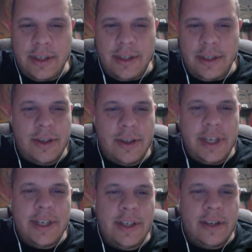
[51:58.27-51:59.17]
all it
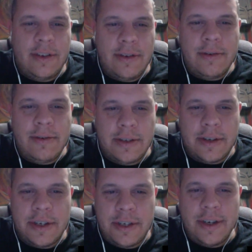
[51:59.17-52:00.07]
takes is a little Google
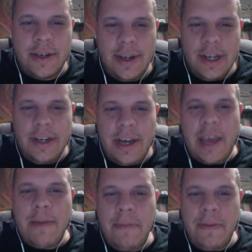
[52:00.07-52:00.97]
search.
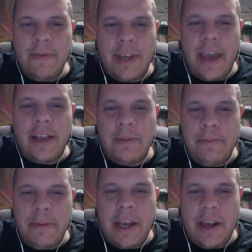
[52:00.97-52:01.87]
Name Caleb
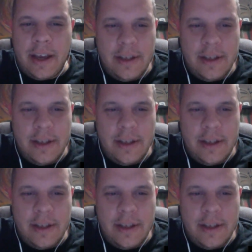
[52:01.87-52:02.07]
meaning.